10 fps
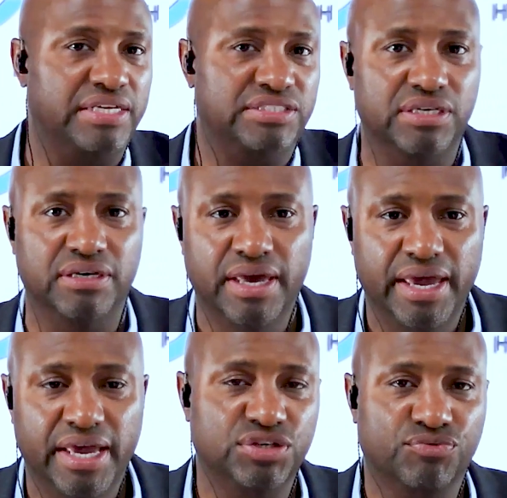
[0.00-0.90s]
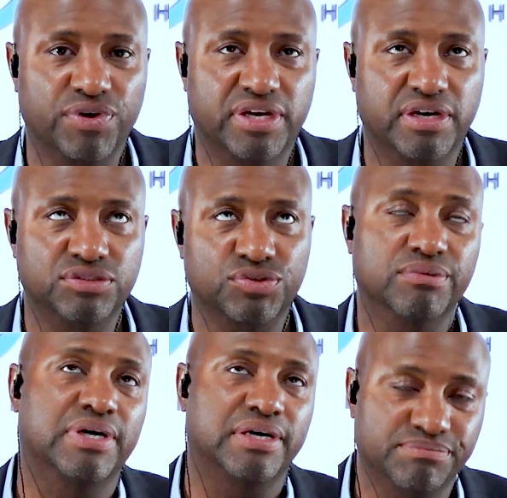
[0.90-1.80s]
It's a free country.
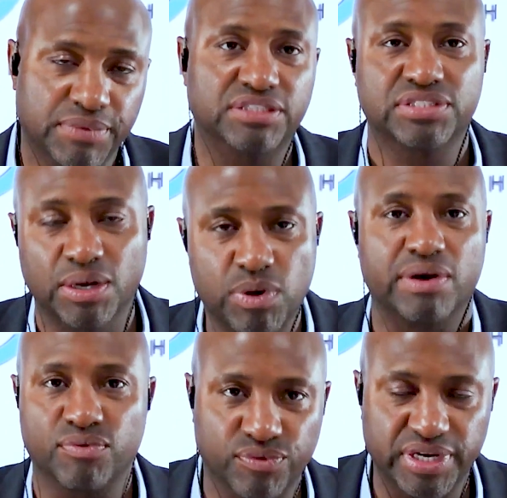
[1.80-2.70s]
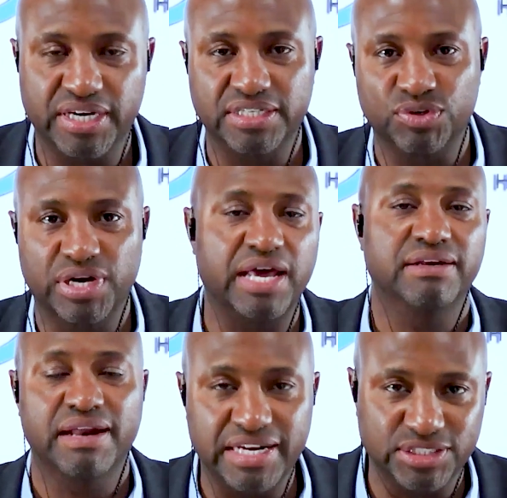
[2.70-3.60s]
Well, it's somewhat of a free country,
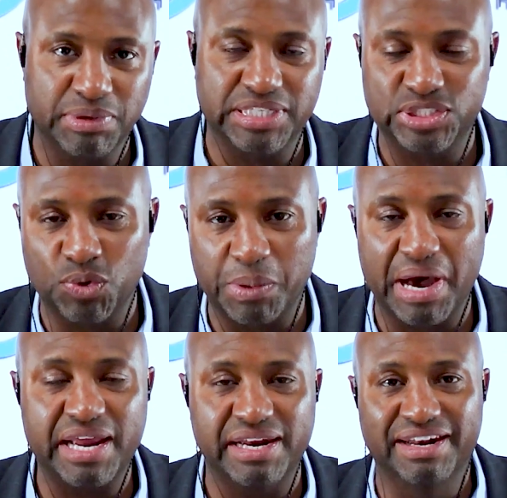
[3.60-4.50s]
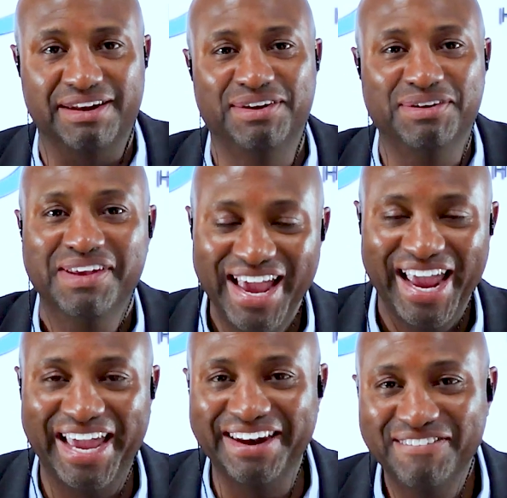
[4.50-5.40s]
not as much though with Biden
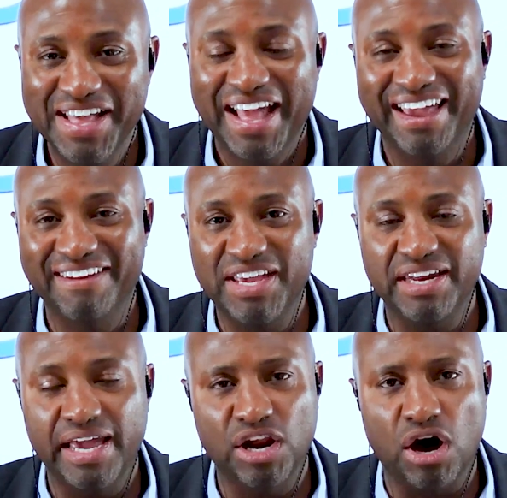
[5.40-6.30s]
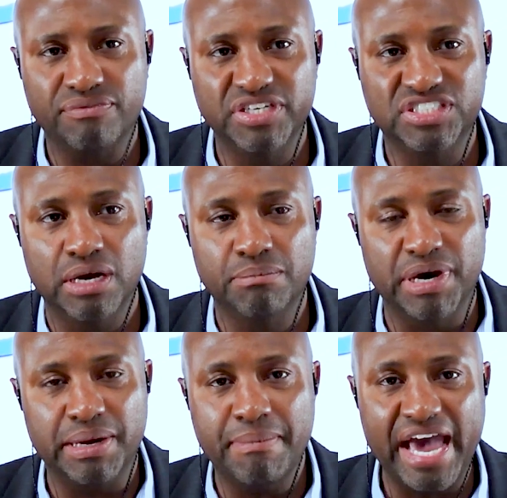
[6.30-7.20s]
in office,
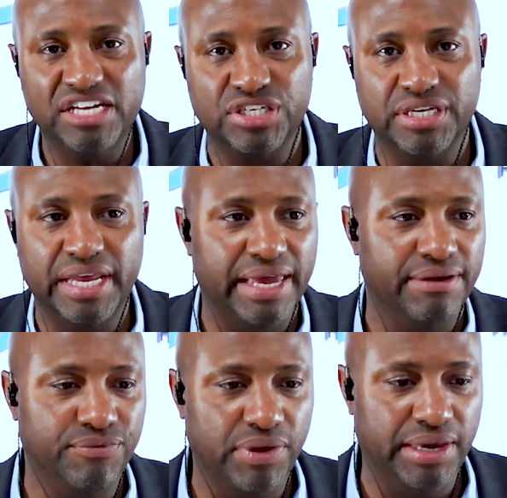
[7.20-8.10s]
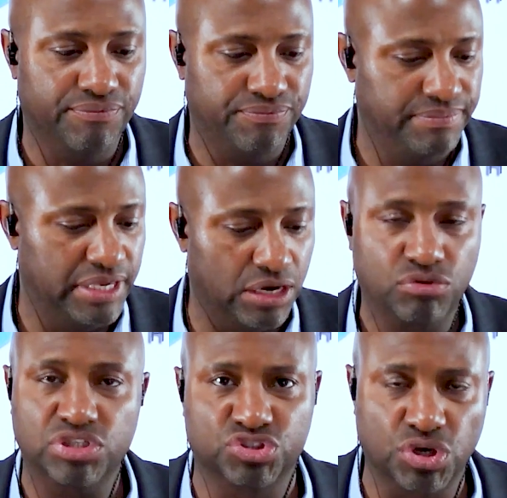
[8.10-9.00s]
but imagine if, you know,
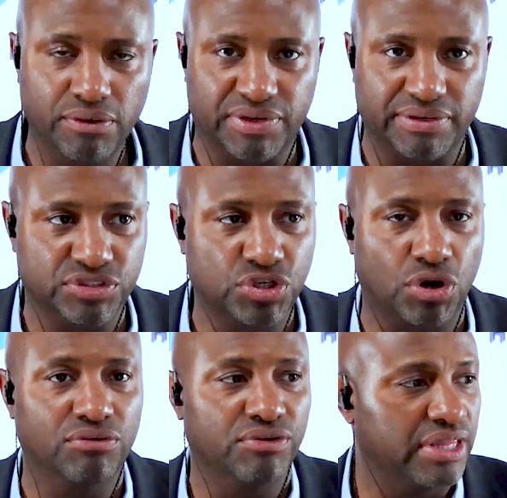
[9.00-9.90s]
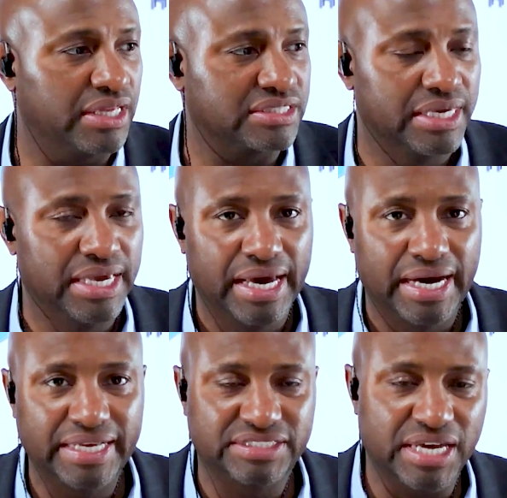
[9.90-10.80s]
conservatives turned this
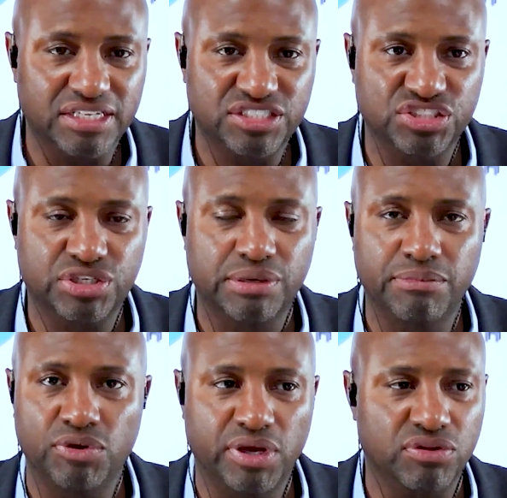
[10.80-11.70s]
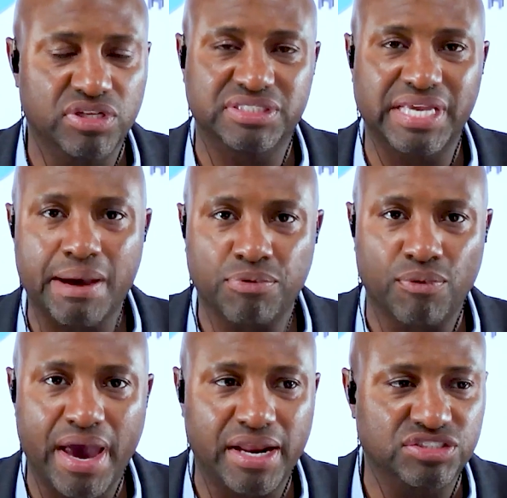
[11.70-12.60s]
intelligence community or this
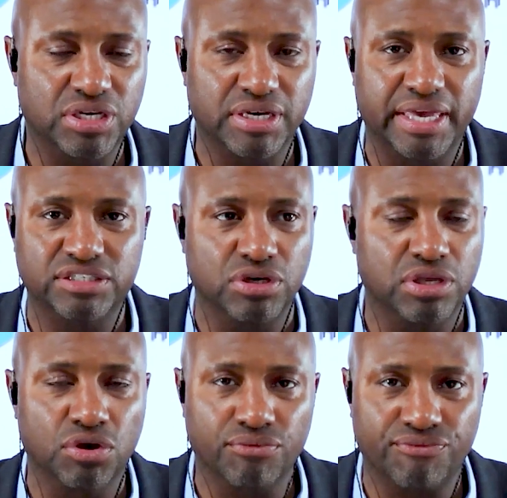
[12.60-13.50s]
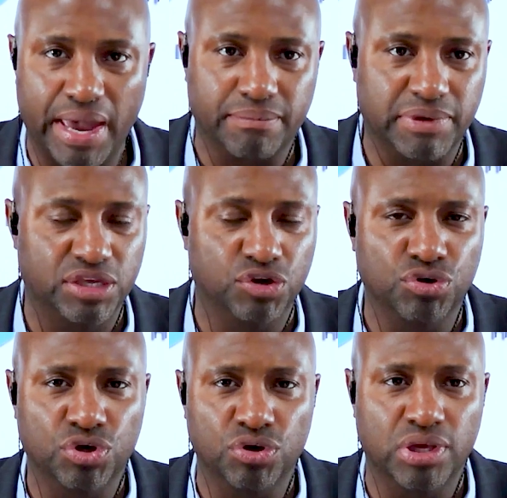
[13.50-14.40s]
apparatus against your family,
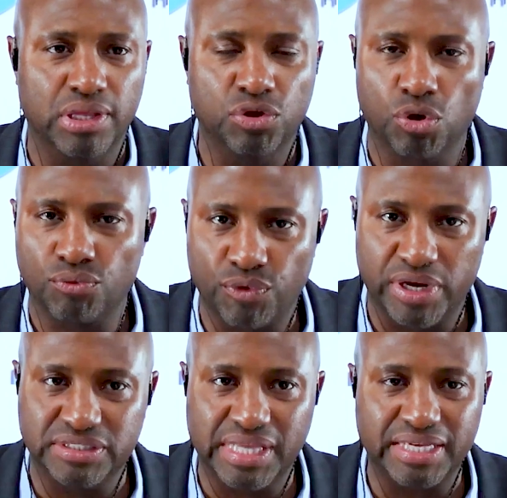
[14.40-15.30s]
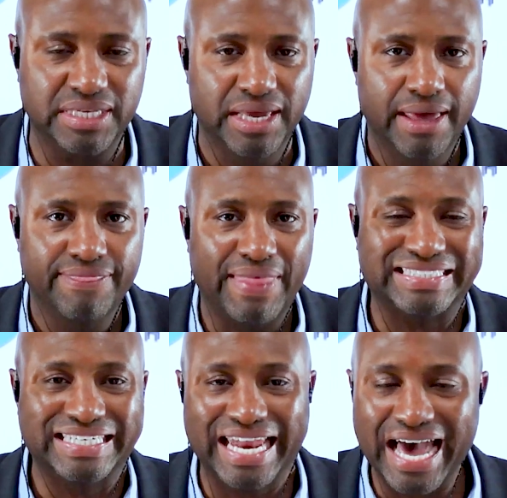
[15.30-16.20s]
your friends.
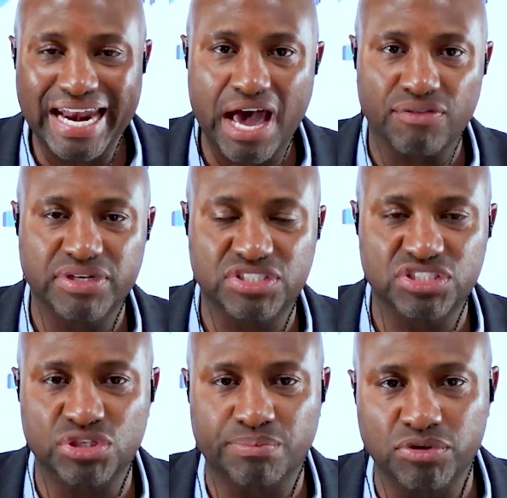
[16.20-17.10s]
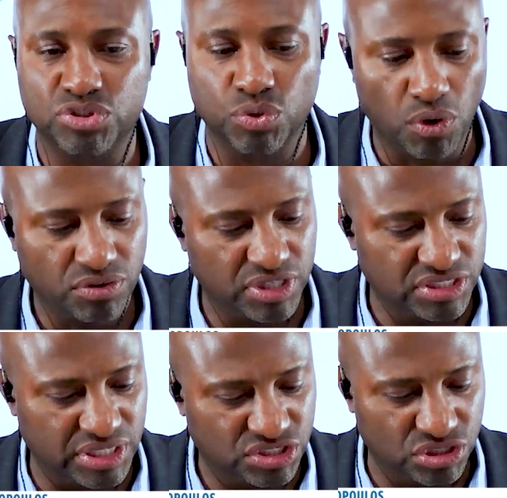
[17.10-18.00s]
That's not how this is supposed to work.
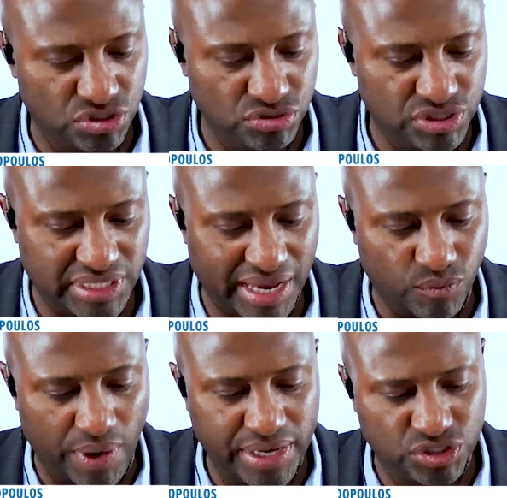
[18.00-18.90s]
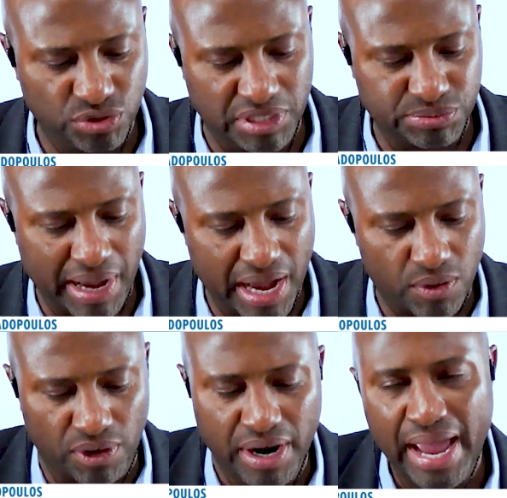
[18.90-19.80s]
These institutions have way too much
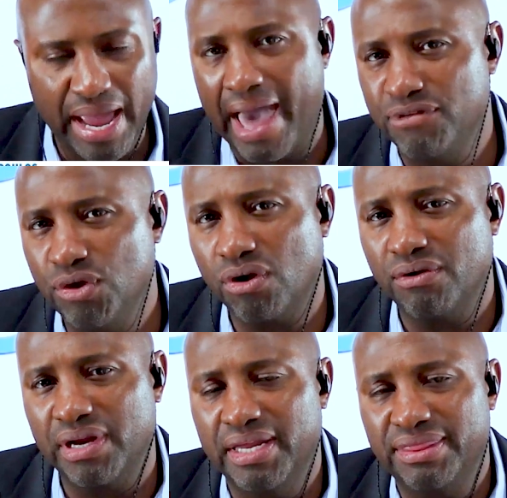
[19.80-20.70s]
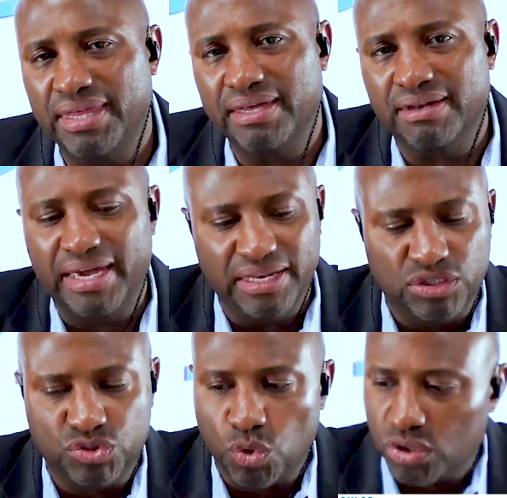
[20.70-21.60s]
power. Have you heard anything lately,
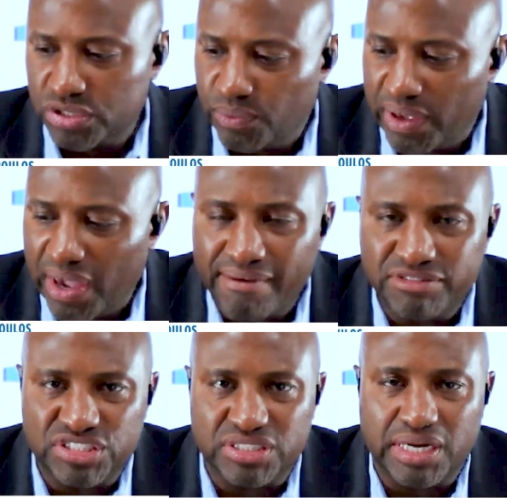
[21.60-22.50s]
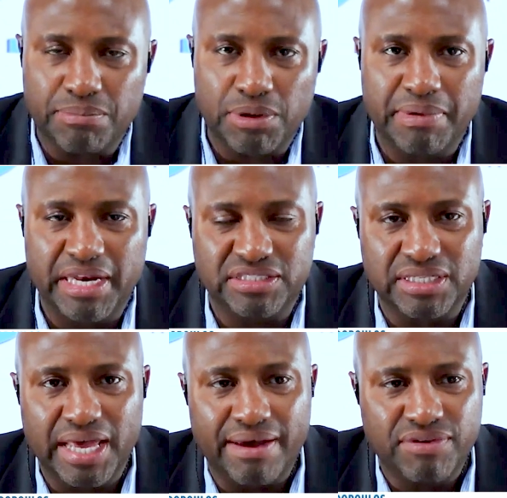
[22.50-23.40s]
George? We have just a couple of minutes
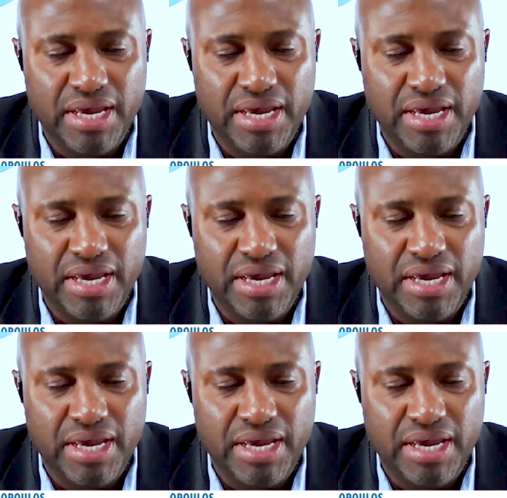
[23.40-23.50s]
left.